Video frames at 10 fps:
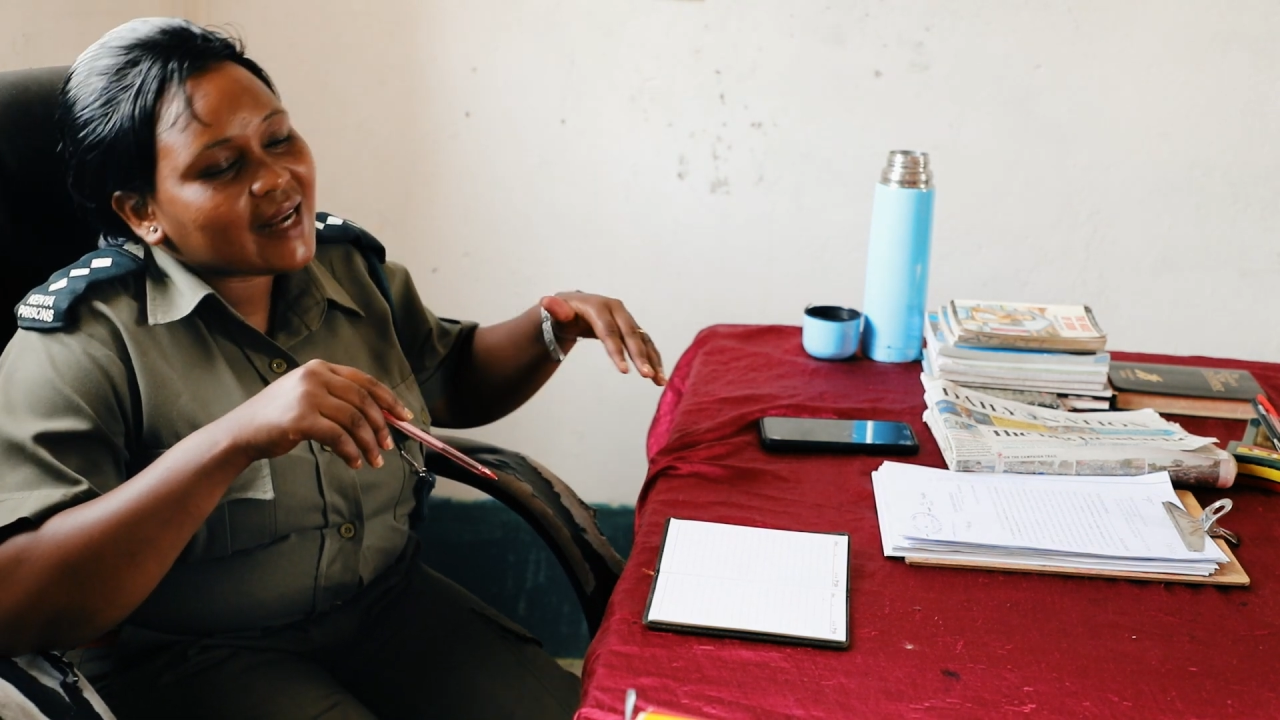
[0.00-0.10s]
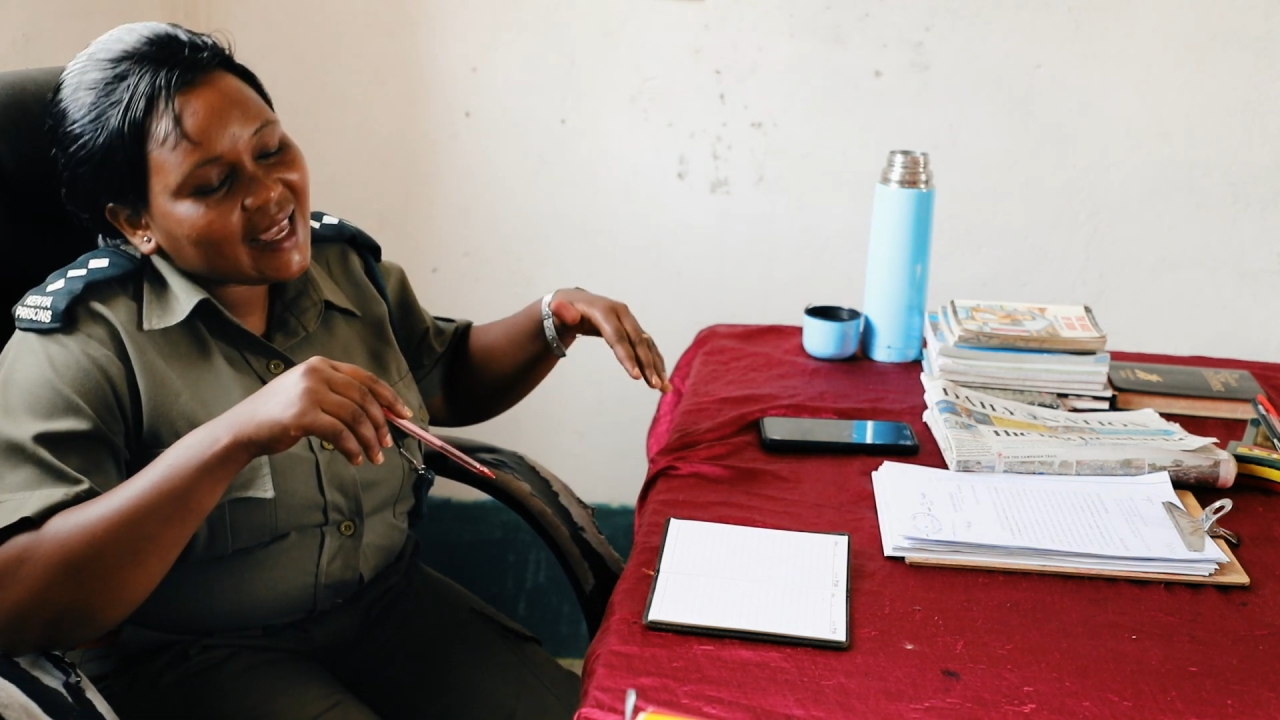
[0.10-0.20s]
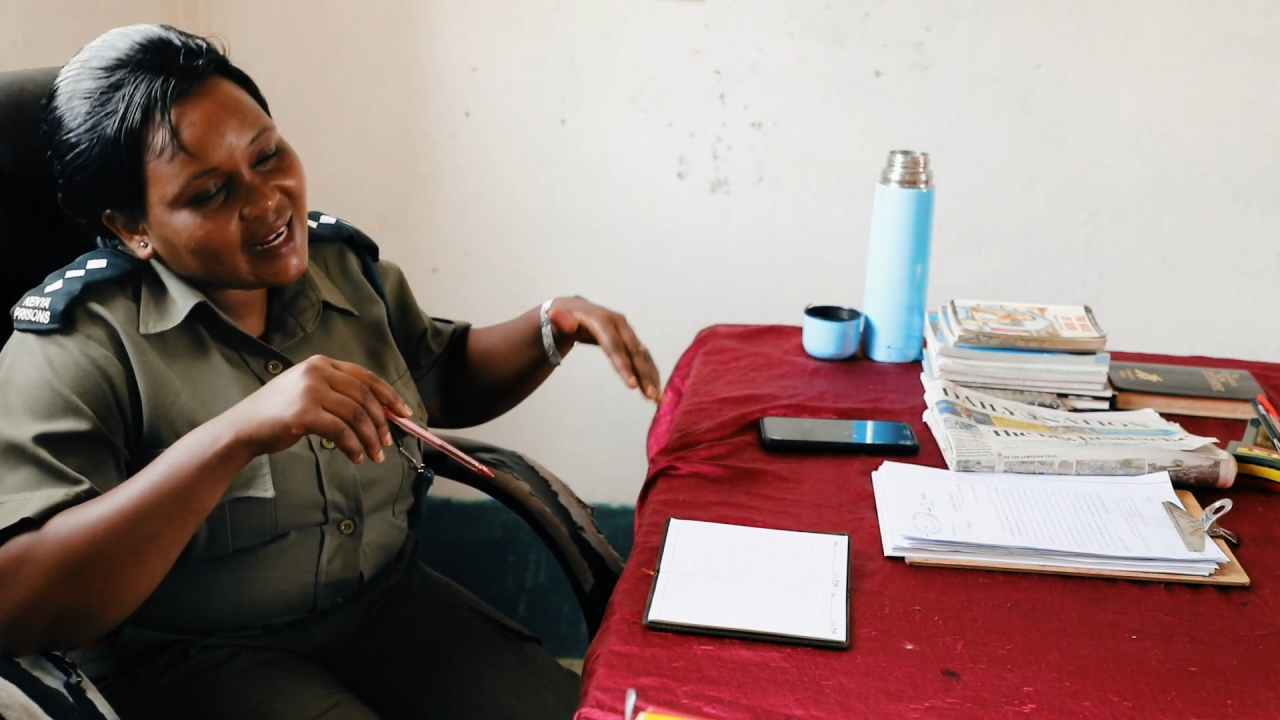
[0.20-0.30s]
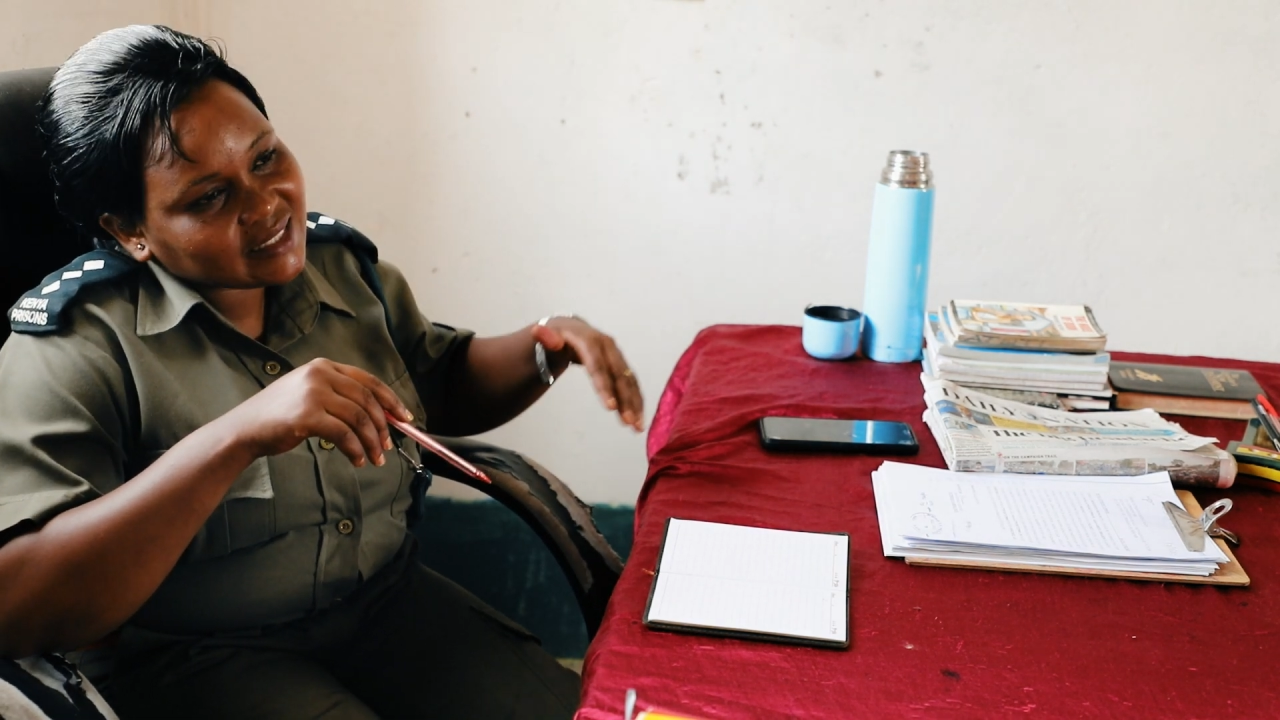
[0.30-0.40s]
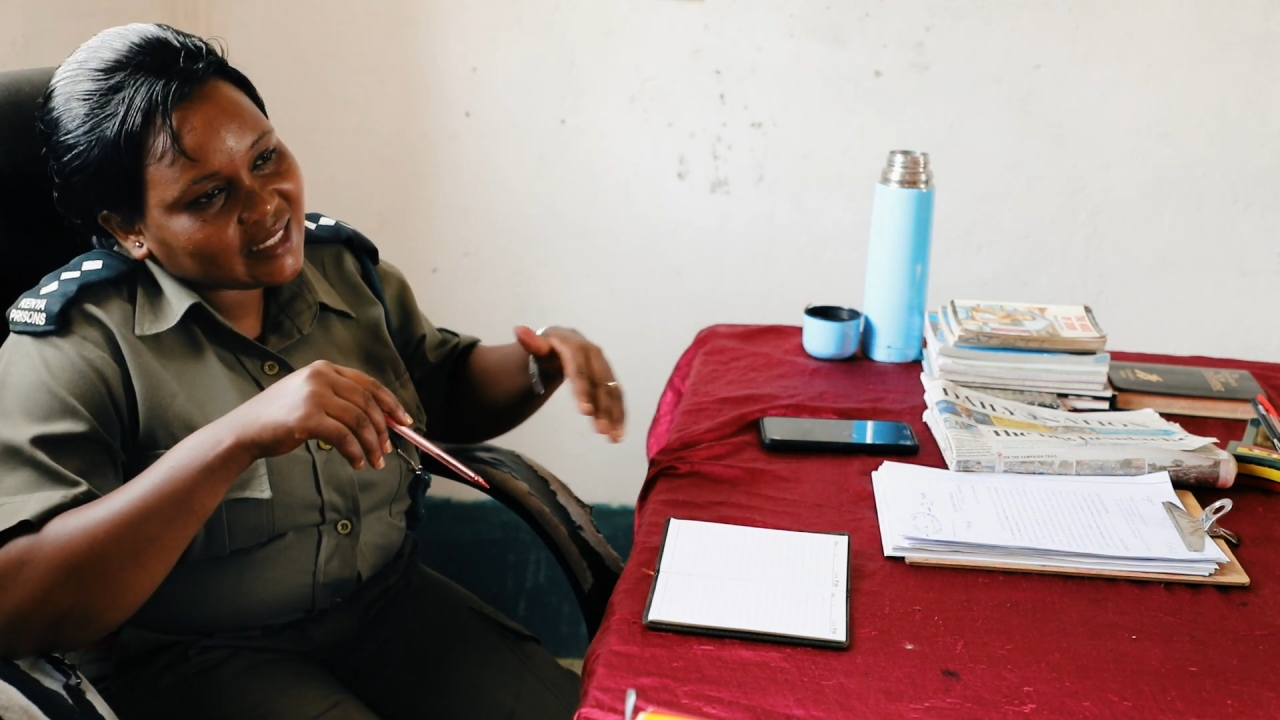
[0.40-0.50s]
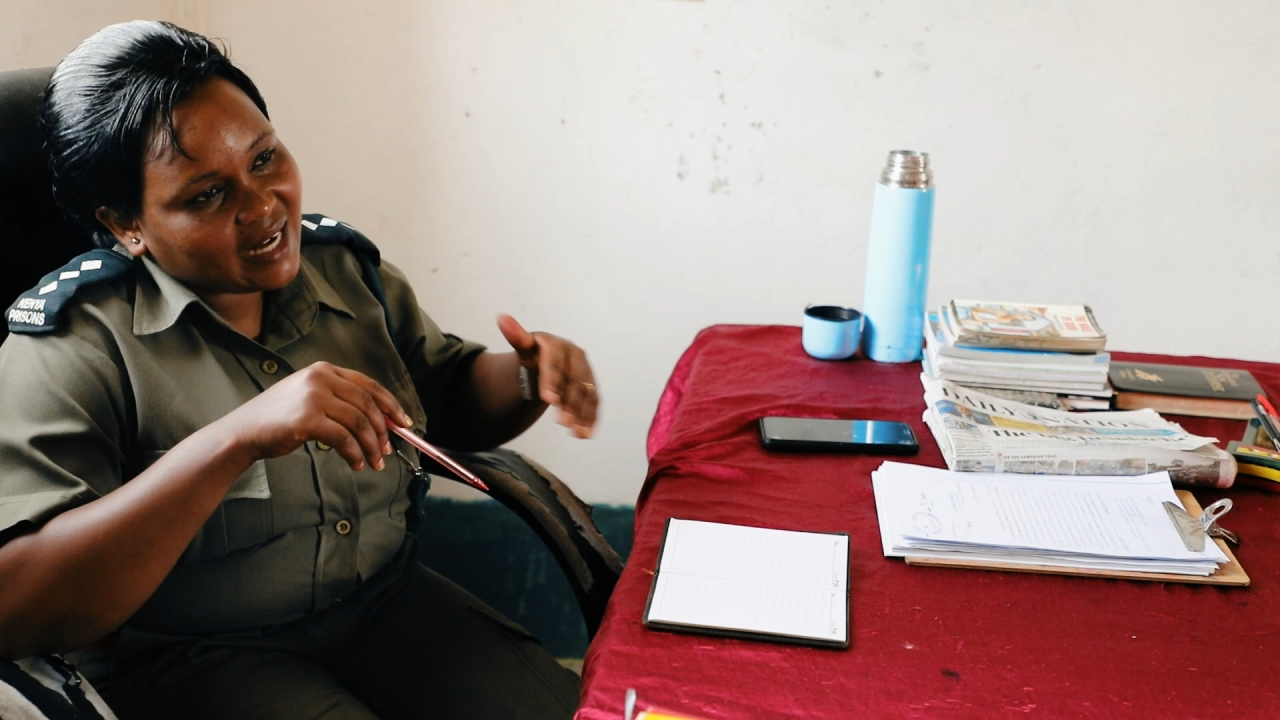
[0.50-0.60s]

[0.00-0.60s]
direct